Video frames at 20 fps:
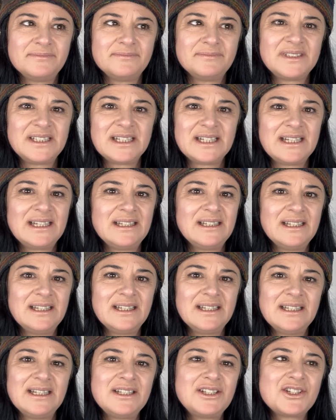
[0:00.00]

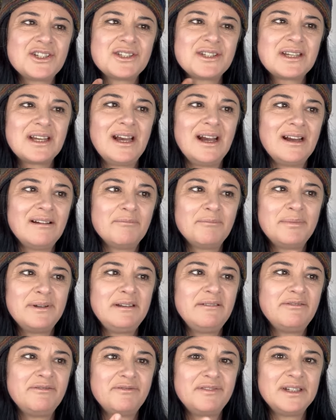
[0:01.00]
that it just can't be